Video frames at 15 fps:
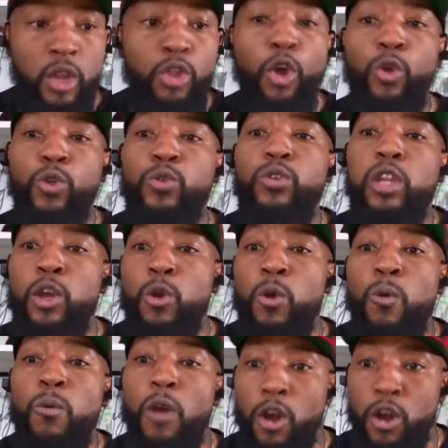
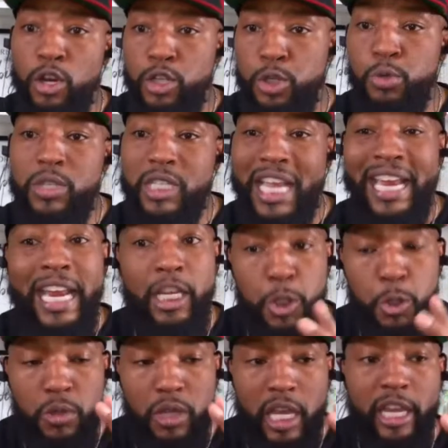little words you say that
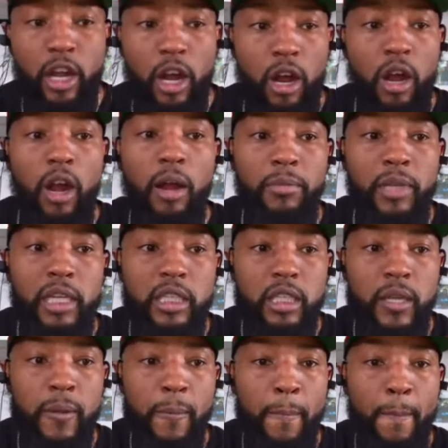you think are
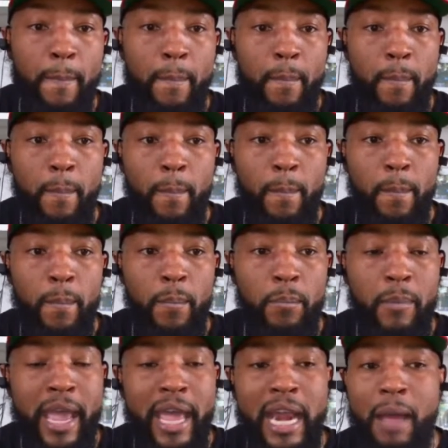harmless.
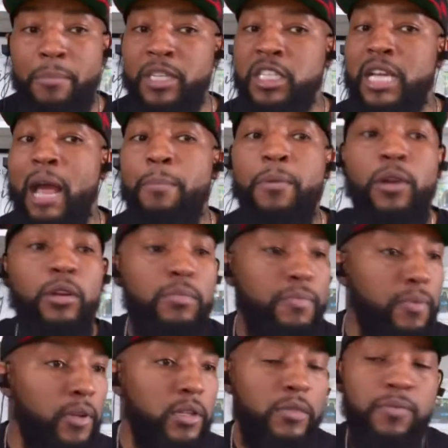Man, I've been shopping
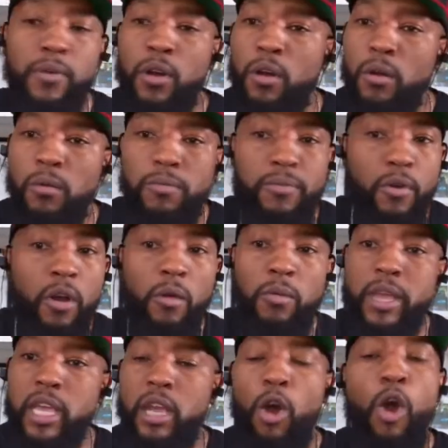for a
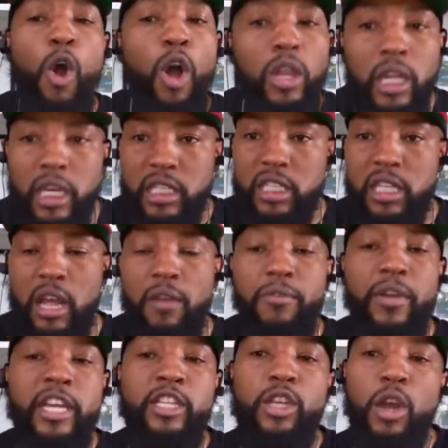week. All of this
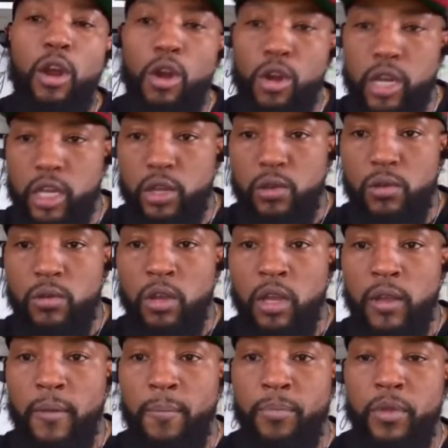stuff is hurting you.
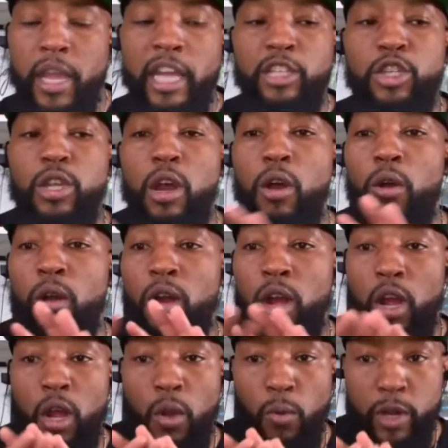And so
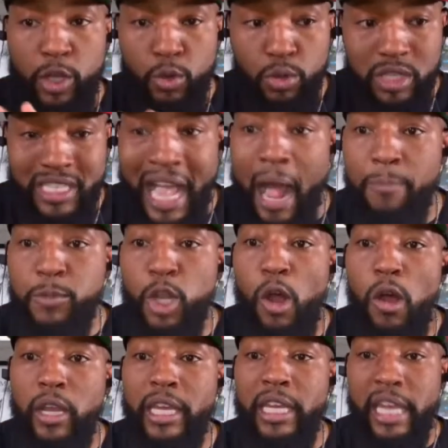when you stop
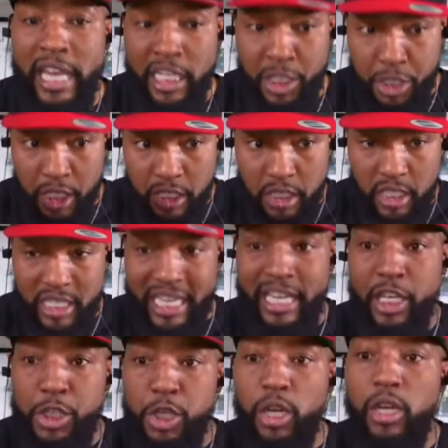talking and just
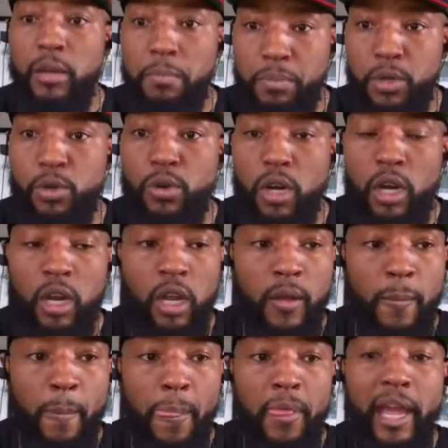sit at your computer
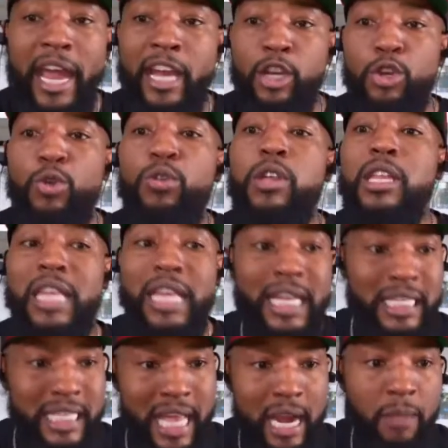and do the
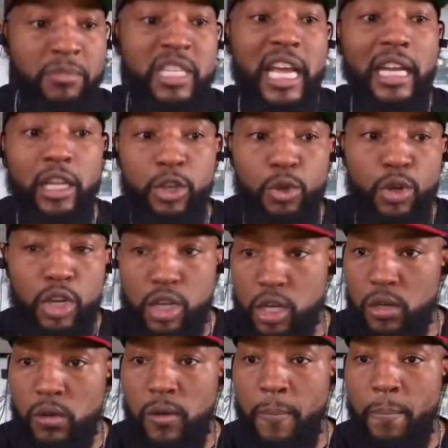things that I'm telling you to
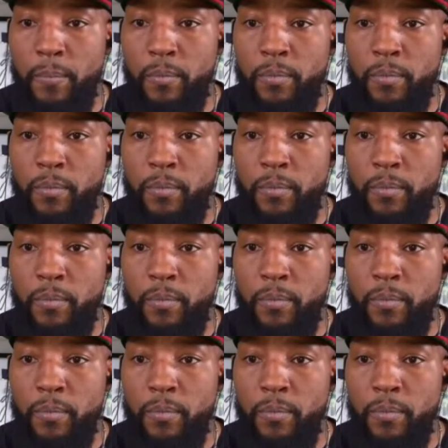do,